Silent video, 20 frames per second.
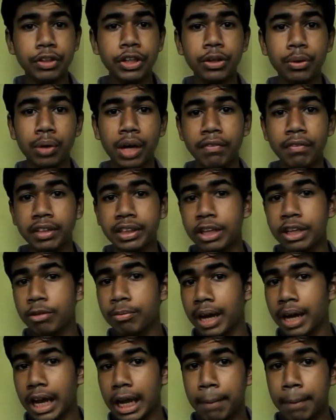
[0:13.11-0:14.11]
this video, I will
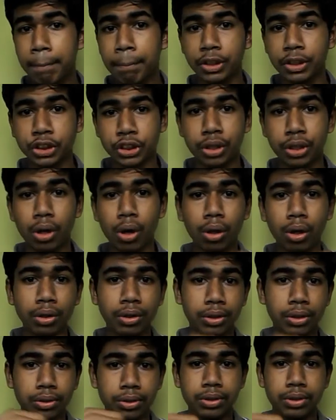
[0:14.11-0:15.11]
give my impression
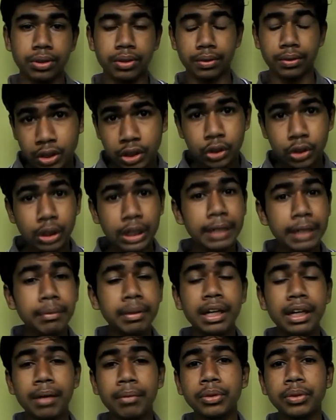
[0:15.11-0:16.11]
on this. So
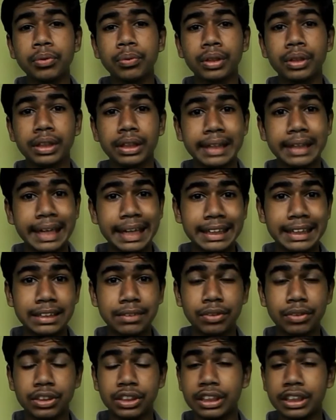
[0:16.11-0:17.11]
let me you with the
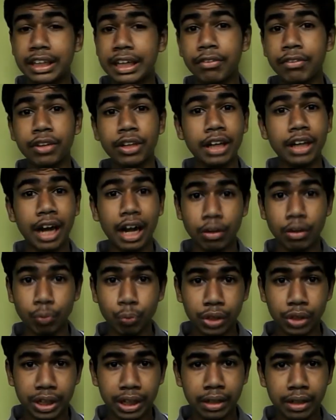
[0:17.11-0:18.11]
dates which they were
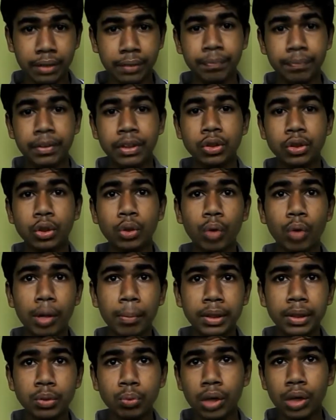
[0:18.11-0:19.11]
unveiled. So the
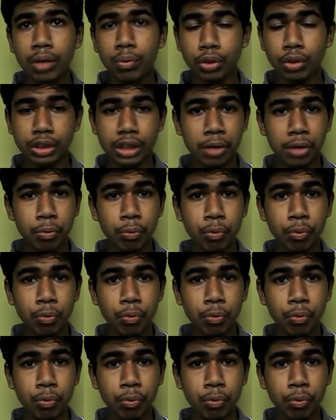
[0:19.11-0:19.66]
OnePlus One was